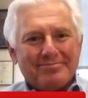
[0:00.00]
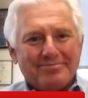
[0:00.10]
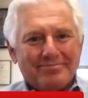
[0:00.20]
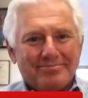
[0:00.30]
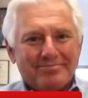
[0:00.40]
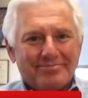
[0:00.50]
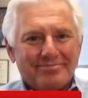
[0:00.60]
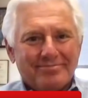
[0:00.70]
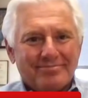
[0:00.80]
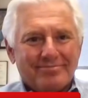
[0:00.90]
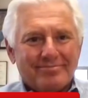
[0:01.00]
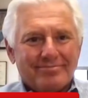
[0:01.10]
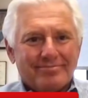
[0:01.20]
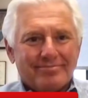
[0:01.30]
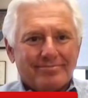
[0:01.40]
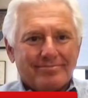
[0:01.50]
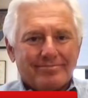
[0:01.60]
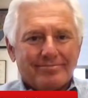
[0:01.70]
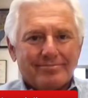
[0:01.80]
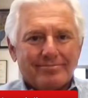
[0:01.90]

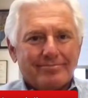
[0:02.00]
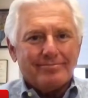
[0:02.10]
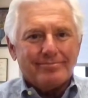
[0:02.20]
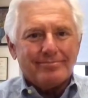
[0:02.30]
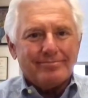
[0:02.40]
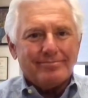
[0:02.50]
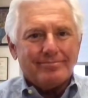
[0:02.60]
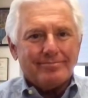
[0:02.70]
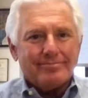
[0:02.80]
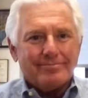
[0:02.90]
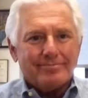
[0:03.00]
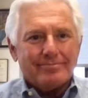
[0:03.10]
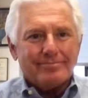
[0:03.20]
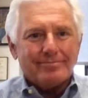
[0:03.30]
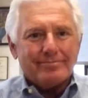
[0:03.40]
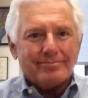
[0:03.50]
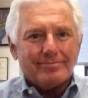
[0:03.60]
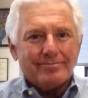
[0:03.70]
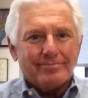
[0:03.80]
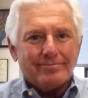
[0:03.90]

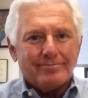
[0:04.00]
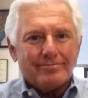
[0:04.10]
(not speaking)